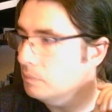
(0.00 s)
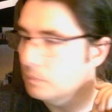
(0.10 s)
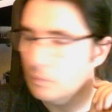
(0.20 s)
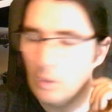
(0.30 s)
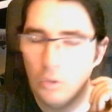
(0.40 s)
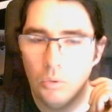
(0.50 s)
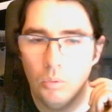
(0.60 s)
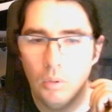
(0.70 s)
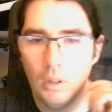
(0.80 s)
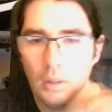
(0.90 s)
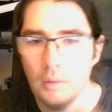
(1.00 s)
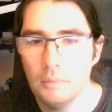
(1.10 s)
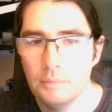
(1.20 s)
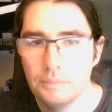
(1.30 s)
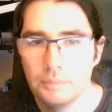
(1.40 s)
you
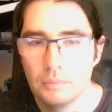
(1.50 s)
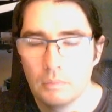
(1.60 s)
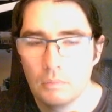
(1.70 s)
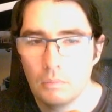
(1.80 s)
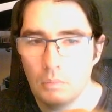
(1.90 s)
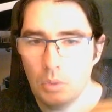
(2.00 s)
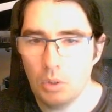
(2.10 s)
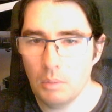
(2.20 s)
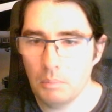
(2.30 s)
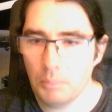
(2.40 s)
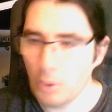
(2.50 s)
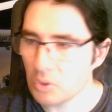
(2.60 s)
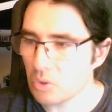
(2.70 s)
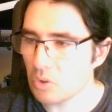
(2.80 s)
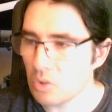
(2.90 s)
you can
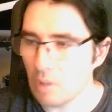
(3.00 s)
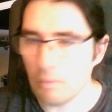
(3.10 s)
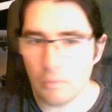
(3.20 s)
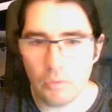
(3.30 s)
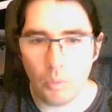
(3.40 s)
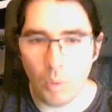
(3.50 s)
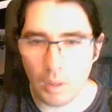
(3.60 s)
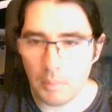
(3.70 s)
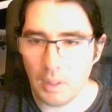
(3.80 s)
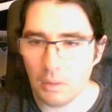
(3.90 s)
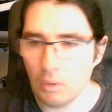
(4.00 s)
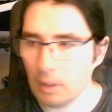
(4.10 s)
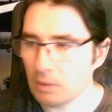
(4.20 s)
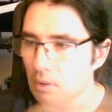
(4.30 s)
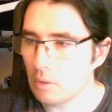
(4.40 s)
purchase the ship for one amount, like
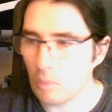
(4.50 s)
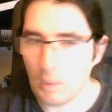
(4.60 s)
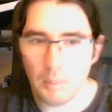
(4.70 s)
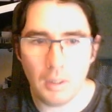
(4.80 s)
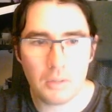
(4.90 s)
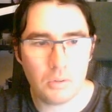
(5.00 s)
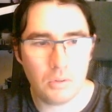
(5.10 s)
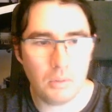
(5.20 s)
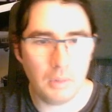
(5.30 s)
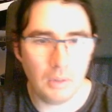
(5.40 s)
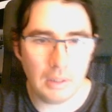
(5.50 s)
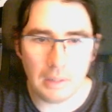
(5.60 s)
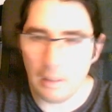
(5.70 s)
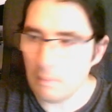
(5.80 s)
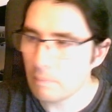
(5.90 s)
say $20 or something like
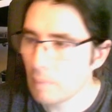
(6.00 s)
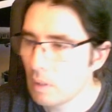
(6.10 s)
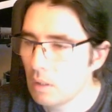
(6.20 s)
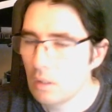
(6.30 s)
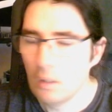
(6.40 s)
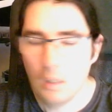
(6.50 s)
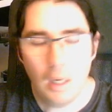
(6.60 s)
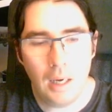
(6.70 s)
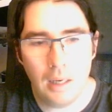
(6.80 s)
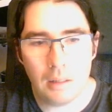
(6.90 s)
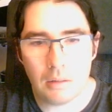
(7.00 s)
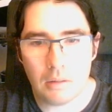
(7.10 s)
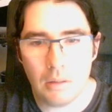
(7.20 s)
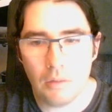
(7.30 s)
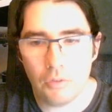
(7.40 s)
that. And
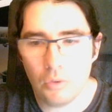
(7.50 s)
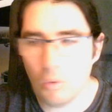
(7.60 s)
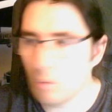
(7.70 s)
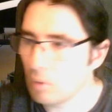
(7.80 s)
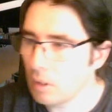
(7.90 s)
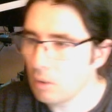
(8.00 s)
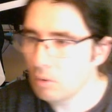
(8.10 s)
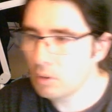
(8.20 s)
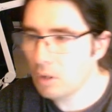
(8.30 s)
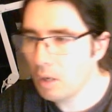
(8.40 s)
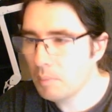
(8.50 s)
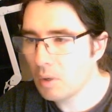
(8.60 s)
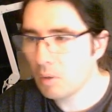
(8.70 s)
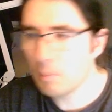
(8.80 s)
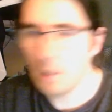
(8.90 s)
if you already own the
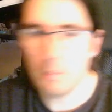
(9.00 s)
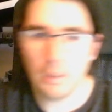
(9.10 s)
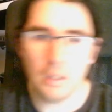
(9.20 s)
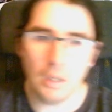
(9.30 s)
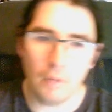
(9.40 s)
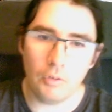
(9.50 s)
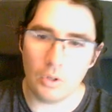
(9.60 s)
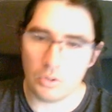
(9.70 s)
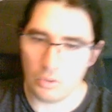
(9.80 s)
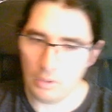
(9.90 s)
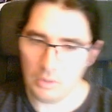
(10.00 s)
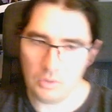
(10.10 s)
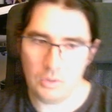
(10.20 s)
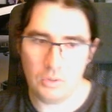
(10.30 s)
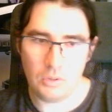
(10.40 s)
Chimera, maybe a version that's
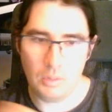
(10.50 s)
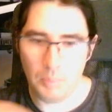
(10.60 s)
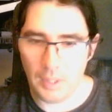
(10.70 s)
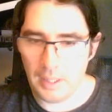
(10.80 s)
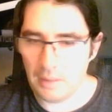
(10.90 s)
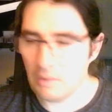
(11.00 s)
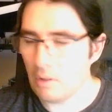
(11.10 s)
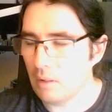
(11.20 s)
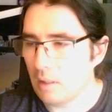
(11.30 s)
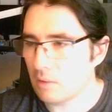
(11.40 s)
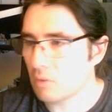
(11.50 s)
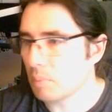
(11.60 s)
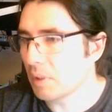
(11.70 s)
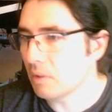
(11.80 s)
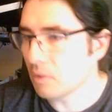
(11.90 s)
just the plans and the extra
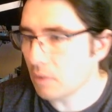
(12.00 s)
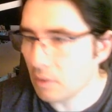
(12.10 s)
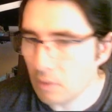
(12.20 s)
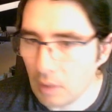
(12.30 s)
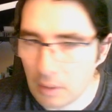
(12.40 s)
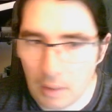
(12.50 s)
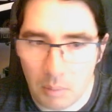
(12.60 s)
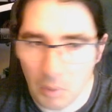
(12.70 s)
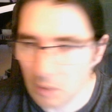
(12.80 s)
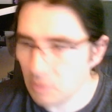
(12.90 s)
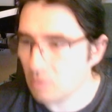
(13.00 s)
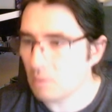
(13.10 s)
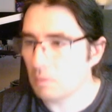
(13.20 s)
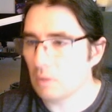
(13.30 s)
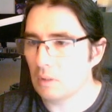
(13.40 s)
pieces that's like $10 or
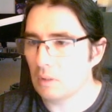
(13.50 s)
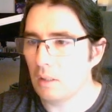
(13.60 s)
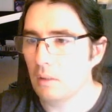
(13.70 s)
something like that.